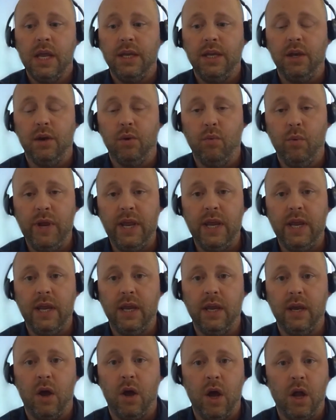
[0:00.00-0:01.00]
You know,
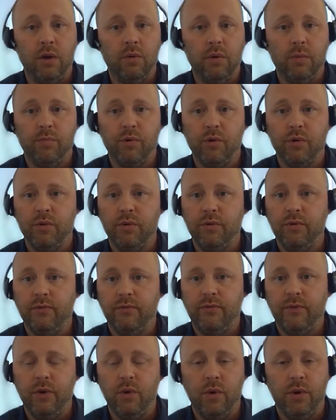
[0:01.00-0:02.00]
we auto
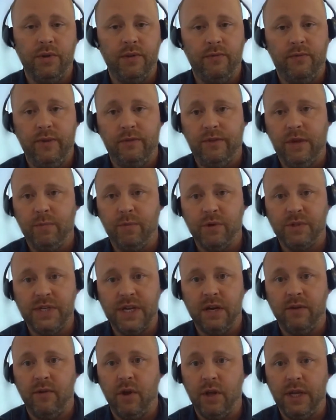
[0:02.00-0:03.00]
approve north of
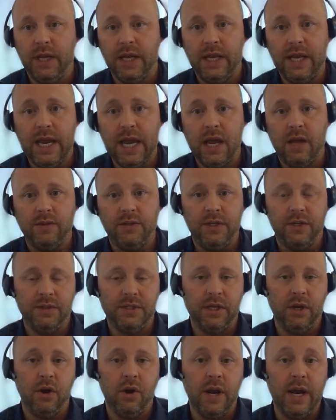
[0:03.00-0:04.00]
50% of all the accounts
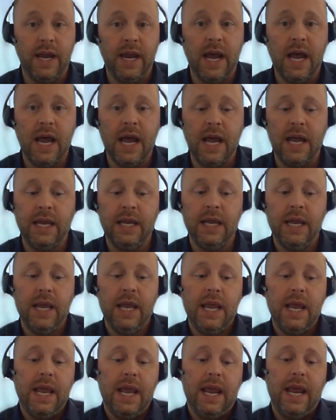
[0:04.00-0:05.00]
using our AI
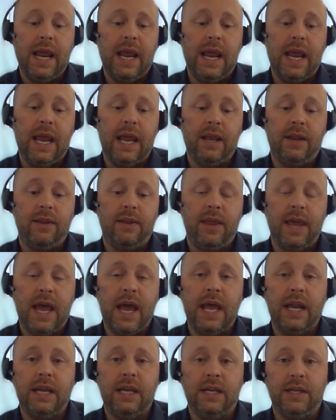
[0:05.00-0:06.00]
and
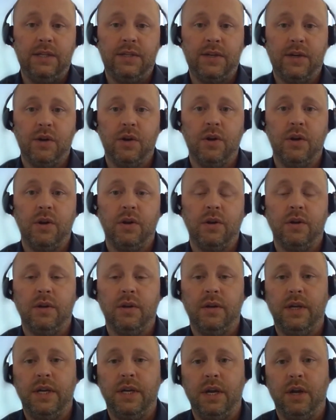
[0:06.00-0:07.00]
that in
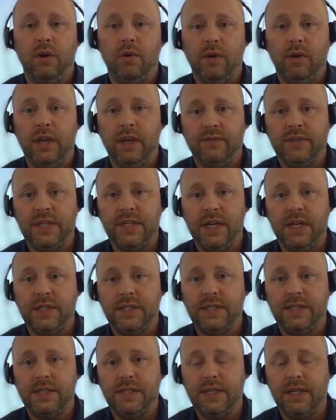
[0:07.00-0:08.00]
turn you know gives
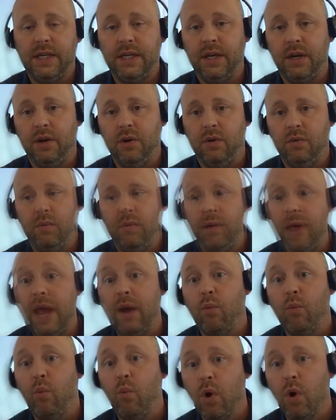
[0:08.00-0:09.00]
us you know
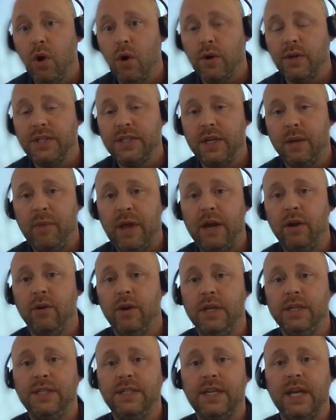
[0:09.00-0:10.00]
at worst a
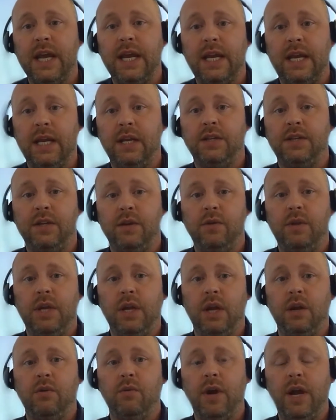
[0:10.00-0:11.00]
better insight into
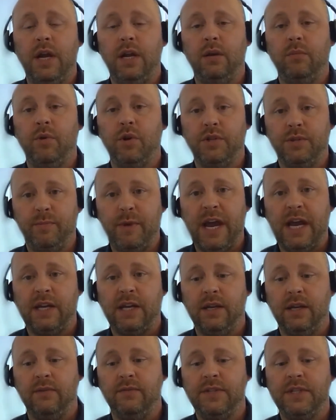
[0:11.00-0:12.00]
the underwriting
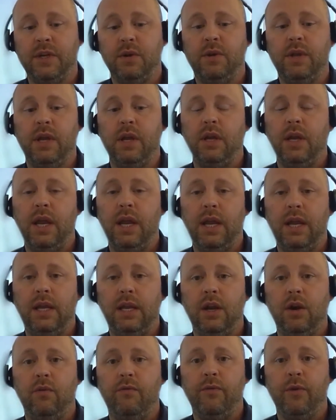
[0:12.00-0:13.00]
perspective so that eh,
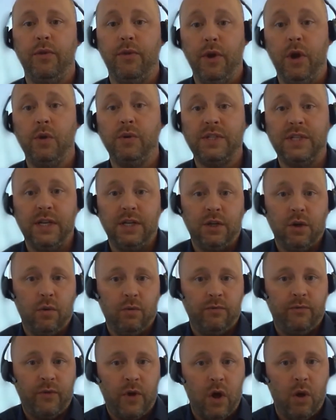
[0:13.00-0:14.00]
you know for those that
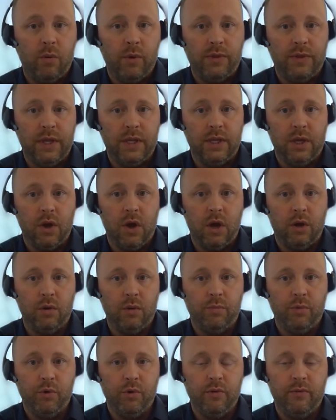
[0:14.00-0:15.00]
don't fall within the
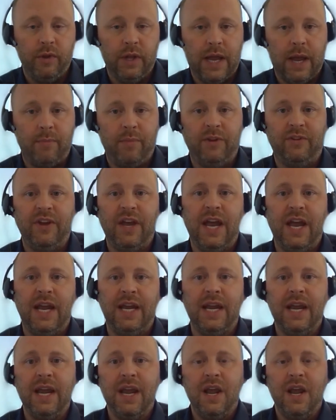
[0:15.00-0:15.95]
auto approval appetite